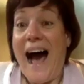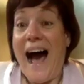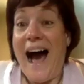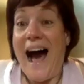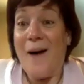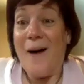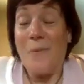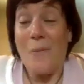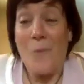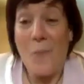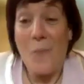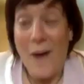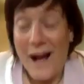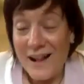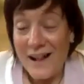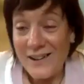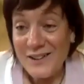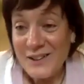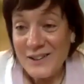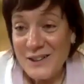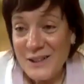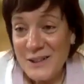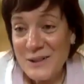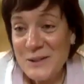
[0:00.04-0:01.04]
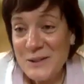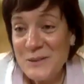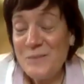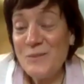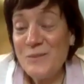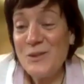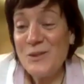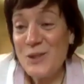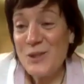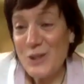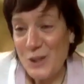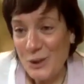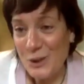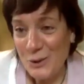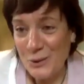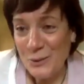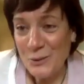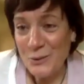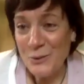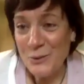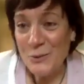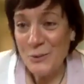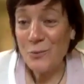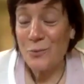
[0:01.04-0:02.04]
Welcome
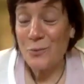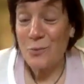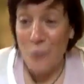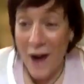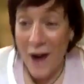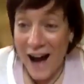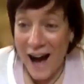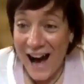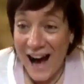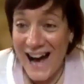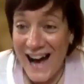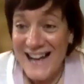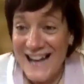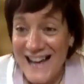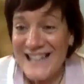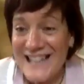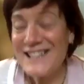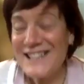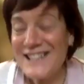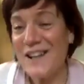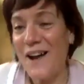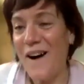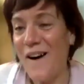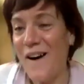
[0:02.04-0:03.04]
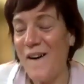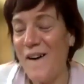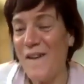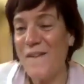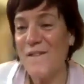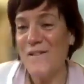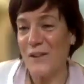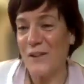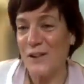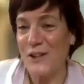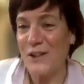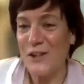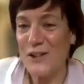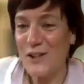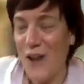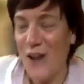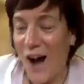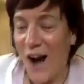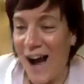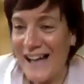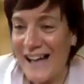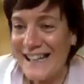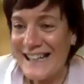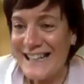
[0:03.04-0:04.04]
to Rise of the
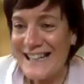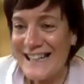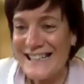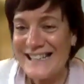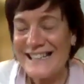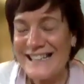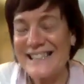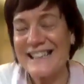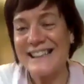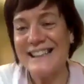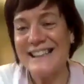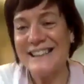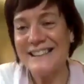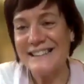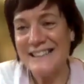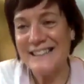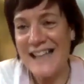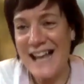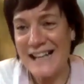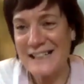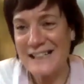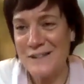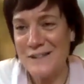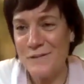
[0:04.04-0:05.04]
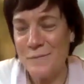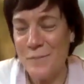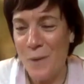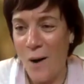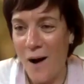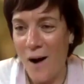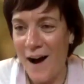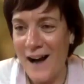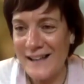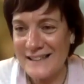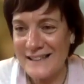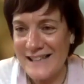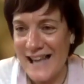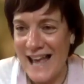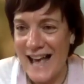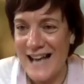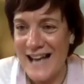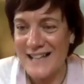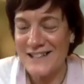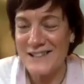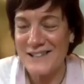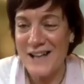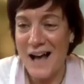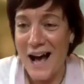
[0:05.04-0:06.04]
Goddess Collective
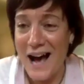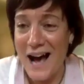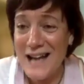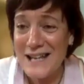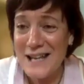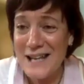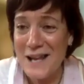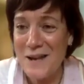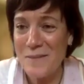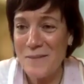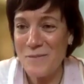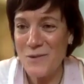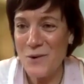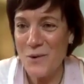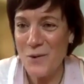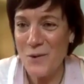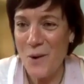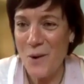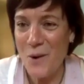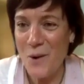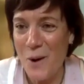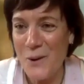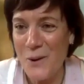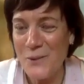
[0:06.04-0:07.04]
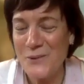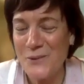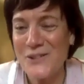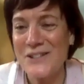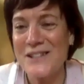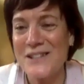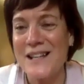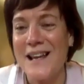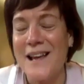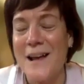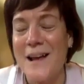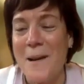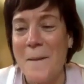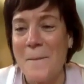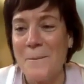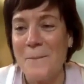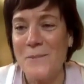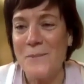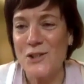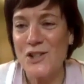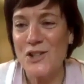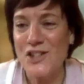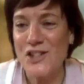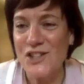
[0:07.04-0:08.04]
podcast. I am your host,
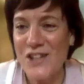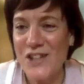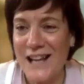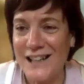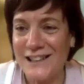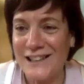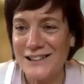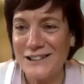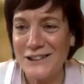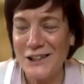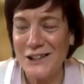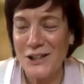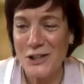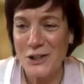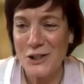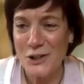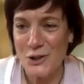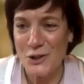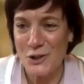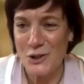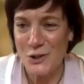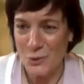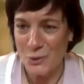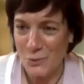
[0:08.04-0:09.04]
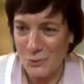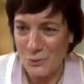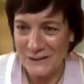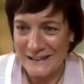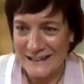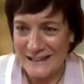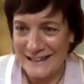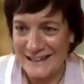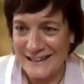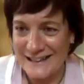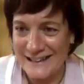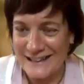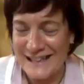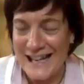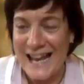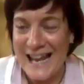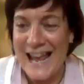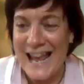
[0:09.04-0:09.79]
Michelle Julian,